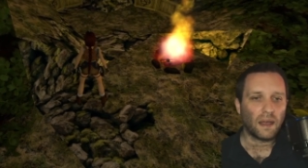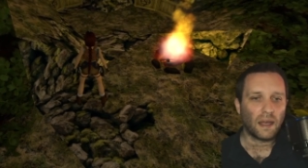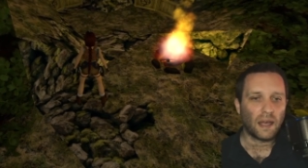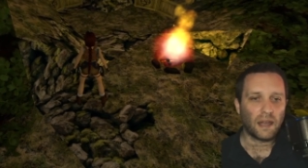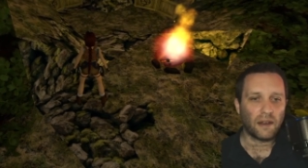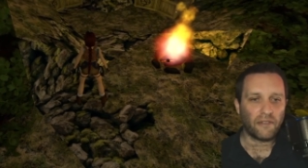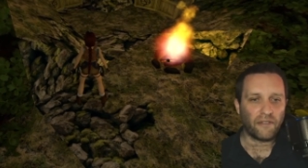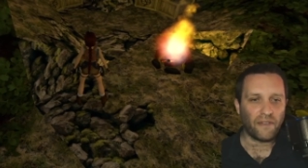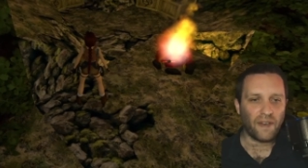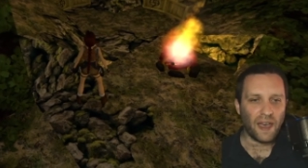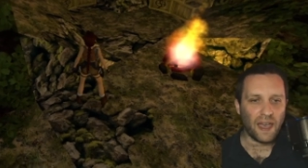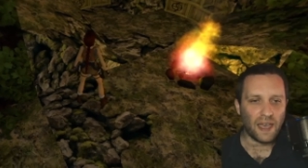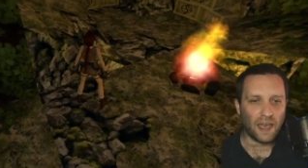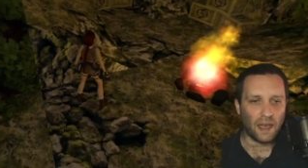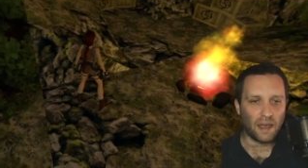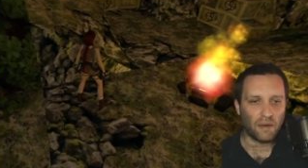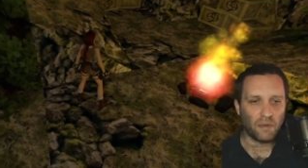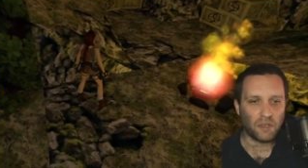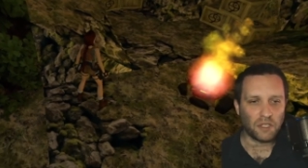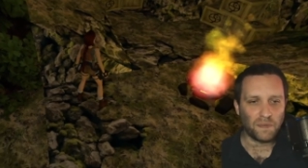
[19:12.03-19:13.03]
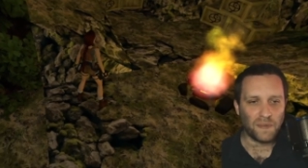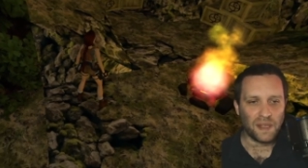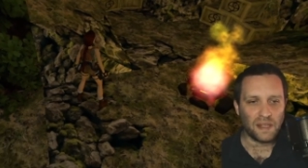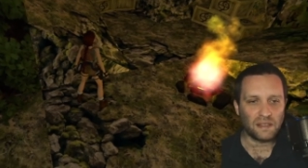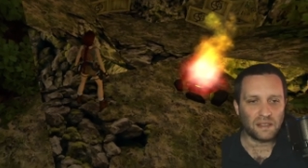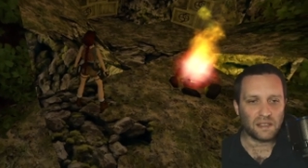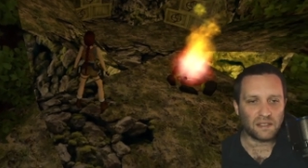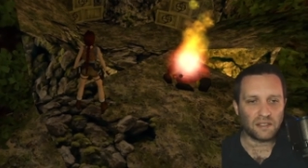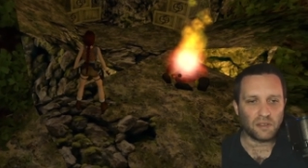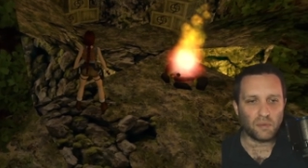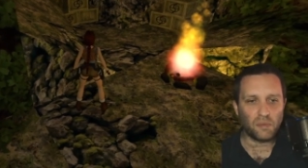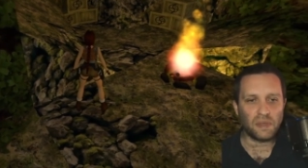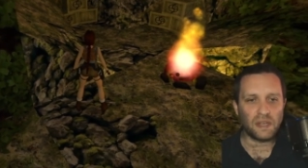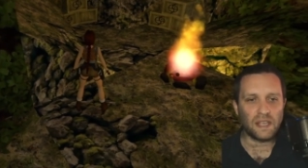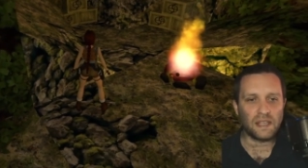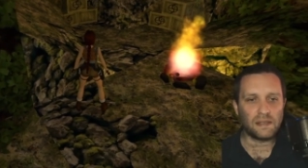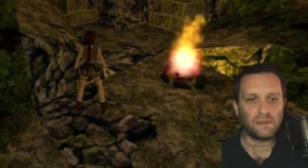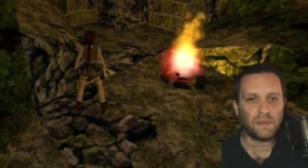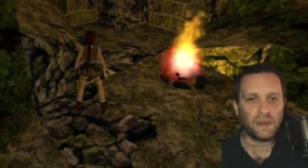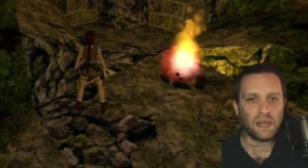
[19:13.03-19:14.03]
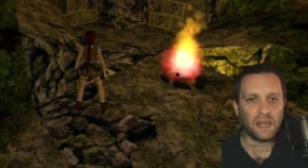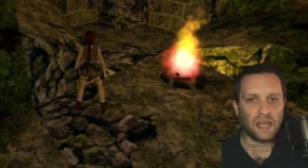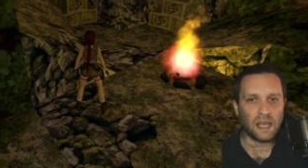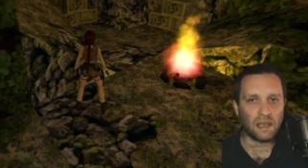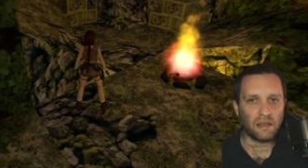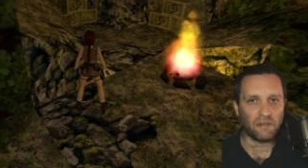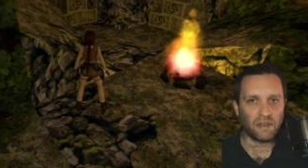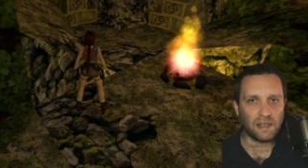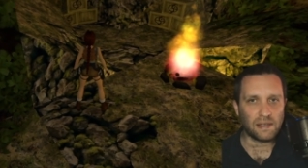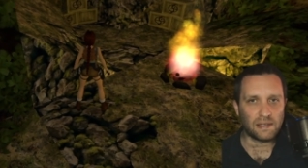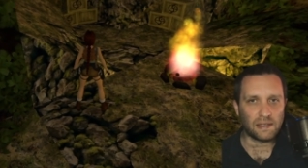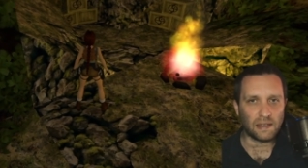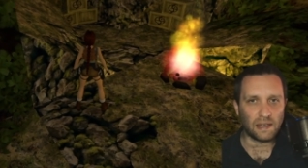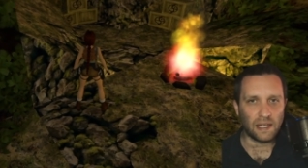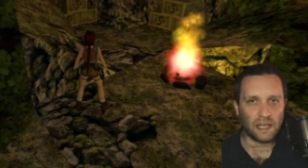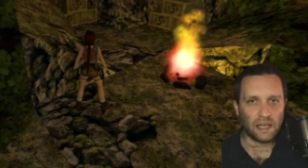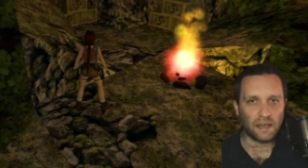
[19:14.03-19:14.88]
And a fire, which means that somebody's been here recently.